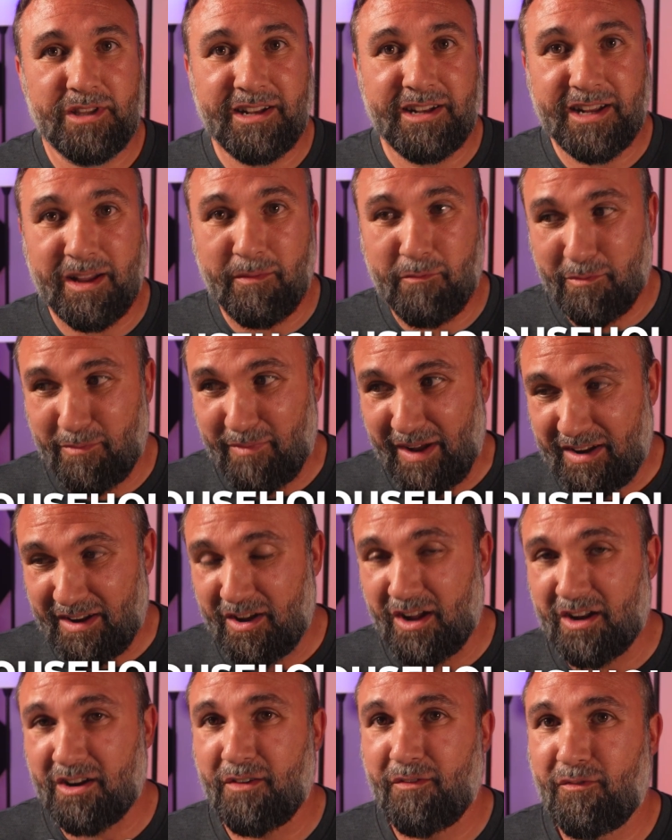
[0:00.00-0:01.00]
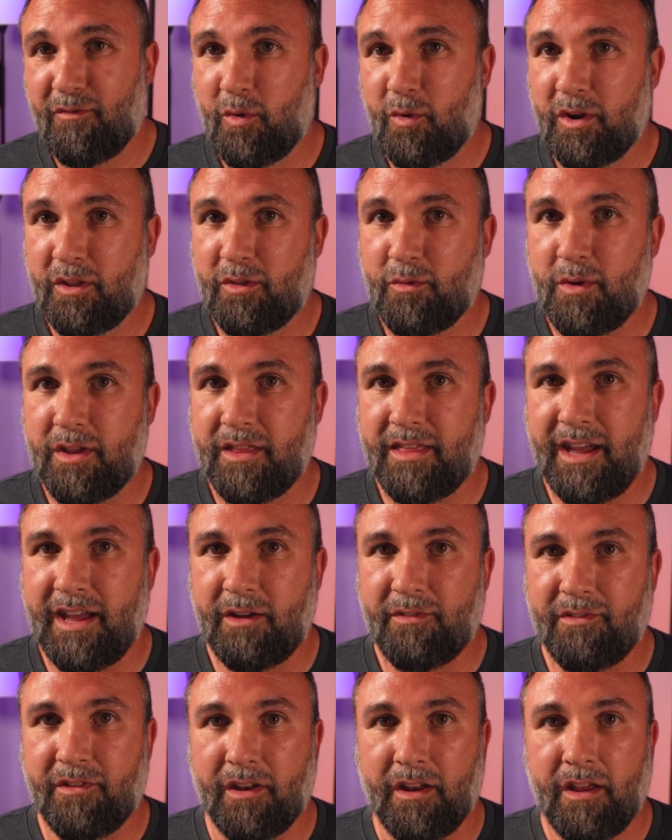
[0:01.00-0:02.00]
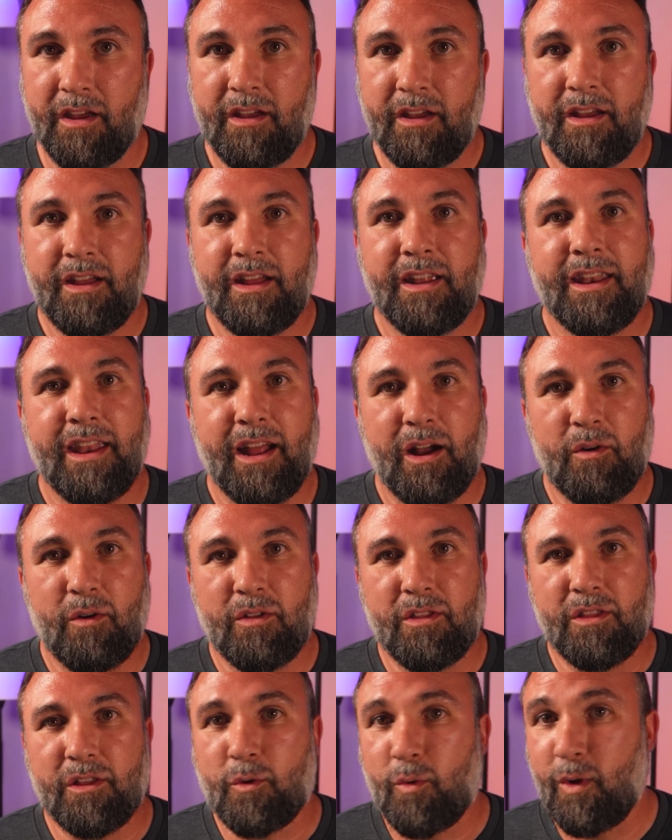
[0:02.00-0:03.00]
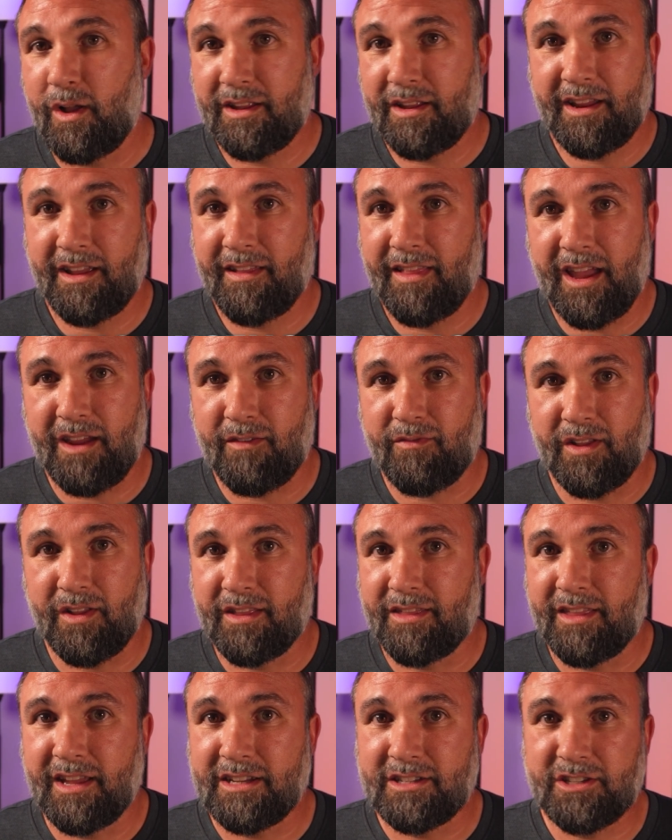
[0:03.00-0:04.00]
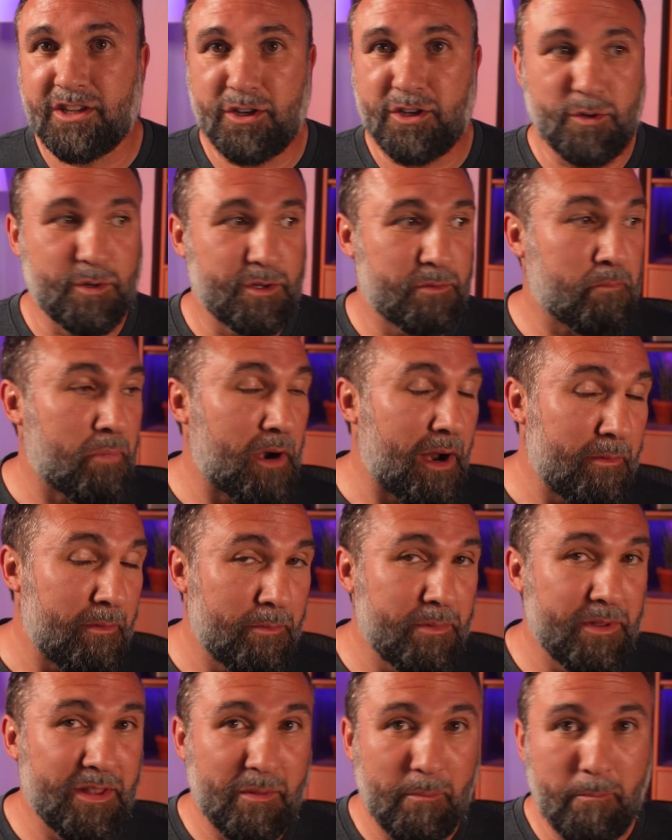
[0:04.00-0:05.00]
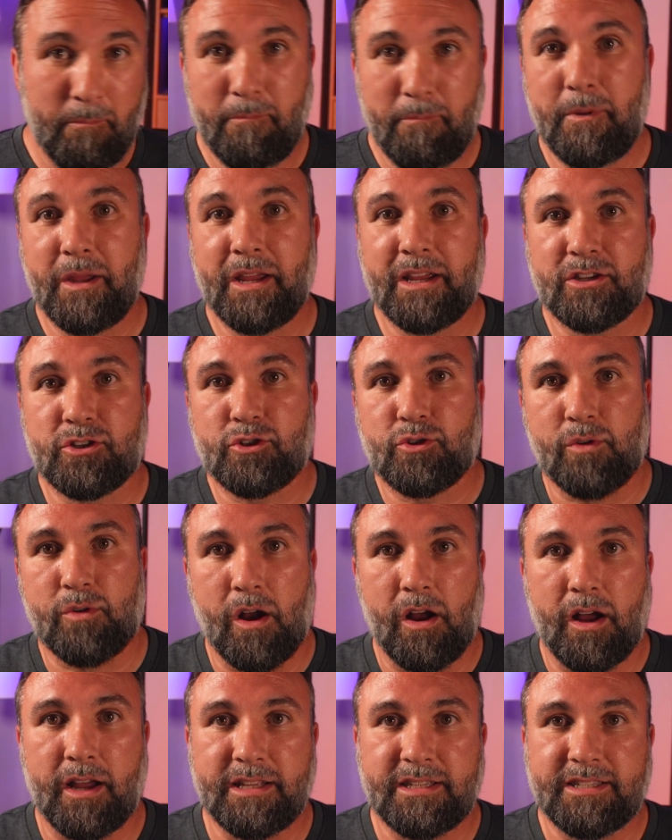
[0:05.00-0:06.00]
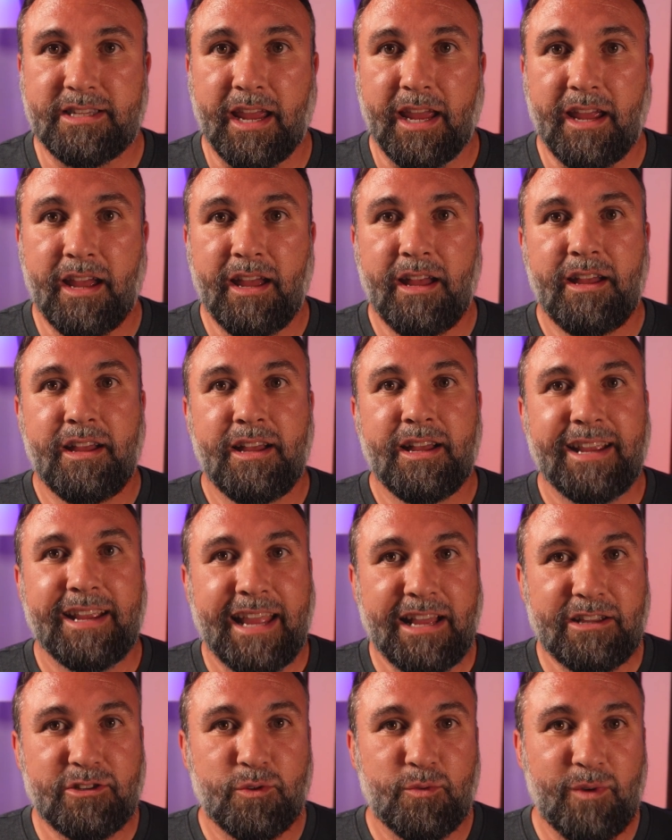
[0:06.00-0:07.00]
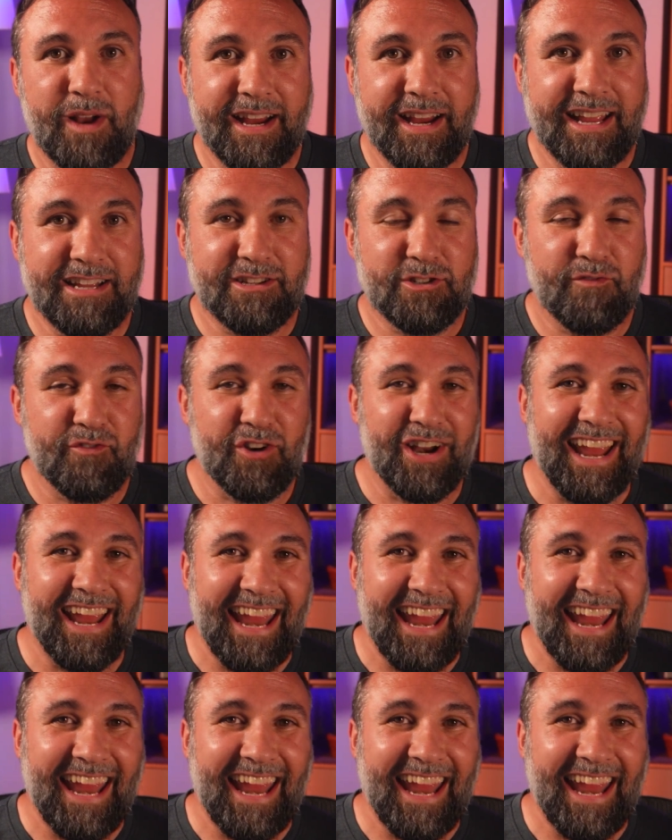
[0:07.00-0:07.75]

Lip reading: income of about $143,000. Now, the quality of life and things to do is probably the biggest draw, I'd say. Castle Rock has over